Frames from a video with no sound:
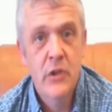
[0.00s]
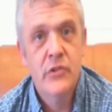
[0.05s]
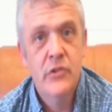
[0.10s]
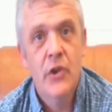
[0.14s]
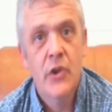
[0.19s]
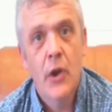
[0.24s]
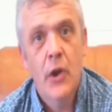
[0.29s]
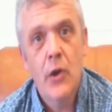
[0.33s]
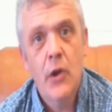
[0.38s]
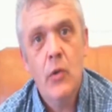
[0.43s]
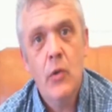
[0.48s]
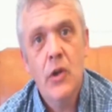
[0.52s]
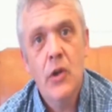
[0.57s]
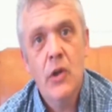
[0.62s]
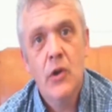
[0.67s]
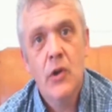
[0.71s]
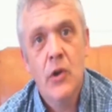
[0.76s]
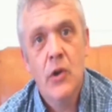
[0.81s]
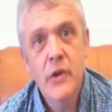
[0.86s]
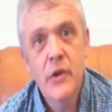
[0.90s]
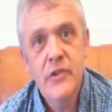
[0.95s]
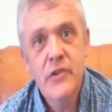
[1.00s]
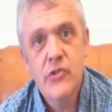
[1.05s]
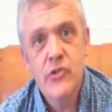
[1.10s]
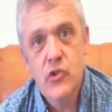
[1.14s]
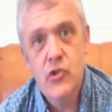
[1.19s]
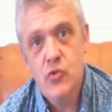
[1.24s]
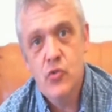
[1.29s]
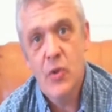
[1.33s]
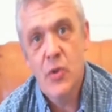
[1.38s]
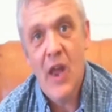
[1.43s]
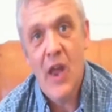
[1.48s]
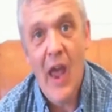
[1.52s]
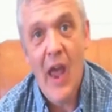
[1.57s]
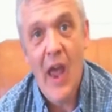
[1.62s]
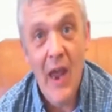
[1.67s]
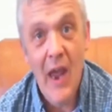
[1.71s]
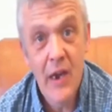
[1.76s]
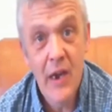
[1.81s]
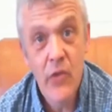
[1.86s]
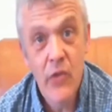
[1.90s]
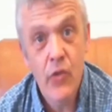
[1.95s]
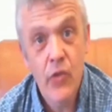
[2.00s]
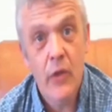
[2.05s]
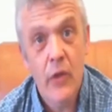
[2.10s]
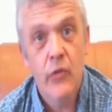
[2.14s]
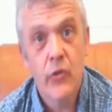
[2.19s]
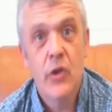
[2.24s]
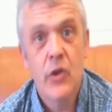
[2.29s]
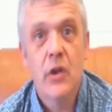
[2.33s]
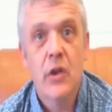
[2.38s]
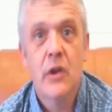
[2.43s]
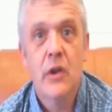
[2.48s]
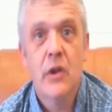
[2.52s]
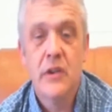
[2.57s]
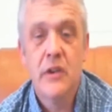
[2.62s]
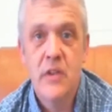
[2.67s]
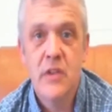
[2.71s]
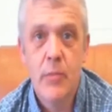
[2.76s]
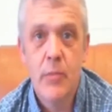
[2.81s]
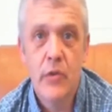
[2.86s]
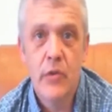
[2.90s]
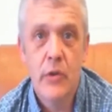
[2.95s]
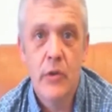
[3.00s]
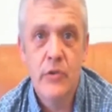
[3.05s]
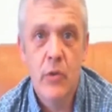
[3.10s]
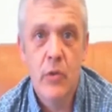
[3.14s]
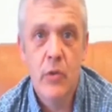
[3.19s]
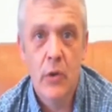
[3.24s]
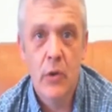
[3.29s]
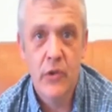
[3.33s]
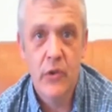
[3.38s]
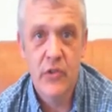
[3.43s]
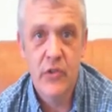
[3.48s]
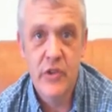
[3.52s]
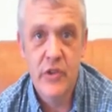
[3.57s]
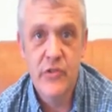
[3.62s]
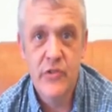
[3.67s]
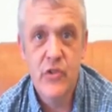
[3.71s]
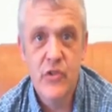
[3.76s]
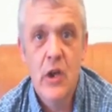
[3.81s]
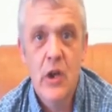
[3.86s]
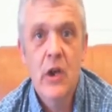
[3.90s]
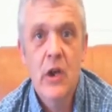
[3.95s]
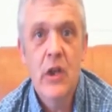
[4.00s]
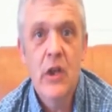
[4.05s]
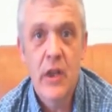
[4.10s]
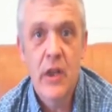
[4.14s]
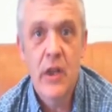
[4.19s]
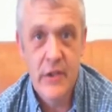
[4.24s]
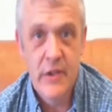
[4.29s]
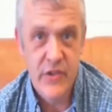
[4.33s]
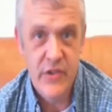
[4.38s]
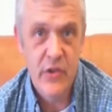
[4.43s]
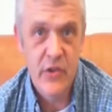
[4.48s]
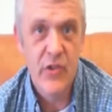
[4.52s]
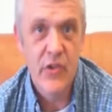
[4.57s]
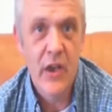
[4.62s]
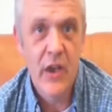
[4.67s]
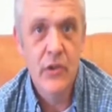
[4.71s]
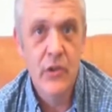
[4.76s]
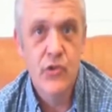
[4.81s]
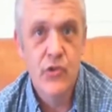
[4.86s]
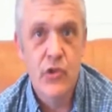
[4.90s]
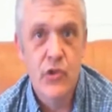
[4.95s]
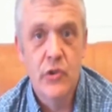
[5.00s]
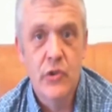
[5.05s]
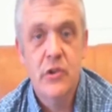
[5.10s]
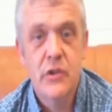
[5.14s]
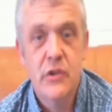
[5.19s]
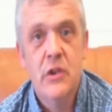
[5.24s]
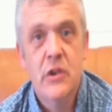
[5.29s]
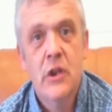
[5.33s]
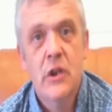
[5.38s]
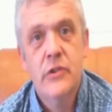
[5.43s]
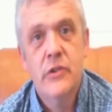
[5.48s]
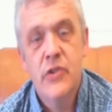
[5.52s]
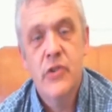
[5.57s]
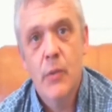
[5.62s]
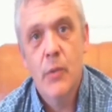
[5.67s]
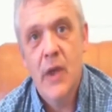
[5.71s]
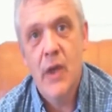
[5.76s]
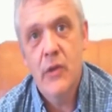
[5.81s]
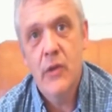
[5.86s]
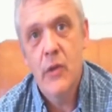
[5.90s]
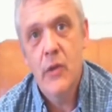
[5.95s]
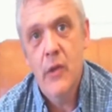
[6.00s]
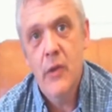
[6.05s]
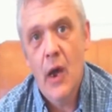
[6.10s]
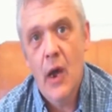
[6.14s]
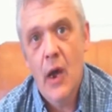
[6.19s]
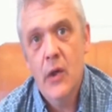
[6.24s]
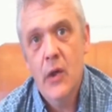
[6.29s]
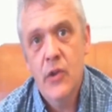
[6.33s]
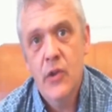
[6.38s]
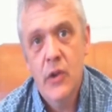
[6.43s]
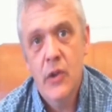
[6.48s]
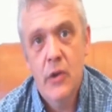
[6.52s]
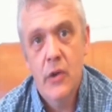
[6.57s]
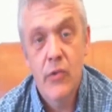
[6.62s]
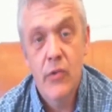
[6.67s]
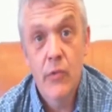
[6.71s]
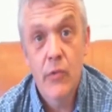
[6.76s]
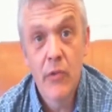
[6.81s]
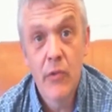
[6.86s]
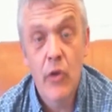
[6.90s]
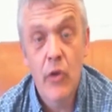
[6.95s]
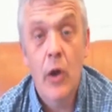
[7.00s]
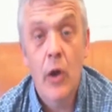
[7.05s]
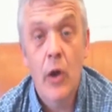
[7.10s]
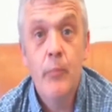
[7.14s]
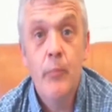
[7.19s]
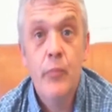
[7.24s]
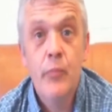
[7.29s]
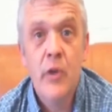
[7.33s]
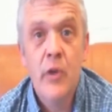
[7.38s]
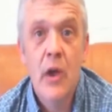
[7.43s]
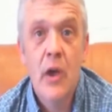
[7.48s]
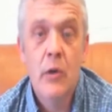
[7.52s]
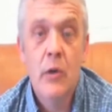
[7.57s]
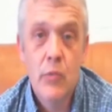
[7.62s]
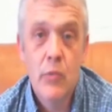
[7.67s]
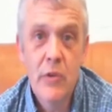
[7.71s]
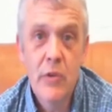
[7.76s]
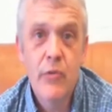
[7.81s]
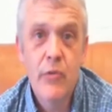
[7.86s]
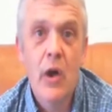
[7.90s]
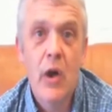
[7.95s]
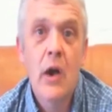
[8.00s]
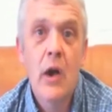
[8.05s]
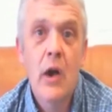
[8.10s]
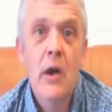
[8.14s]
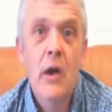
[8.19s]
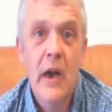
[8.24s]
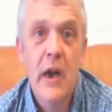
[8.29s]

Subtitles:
So not only are creatures, but anything that can exhibit those qualities is intelligent. So we get to the idea of a river. A river,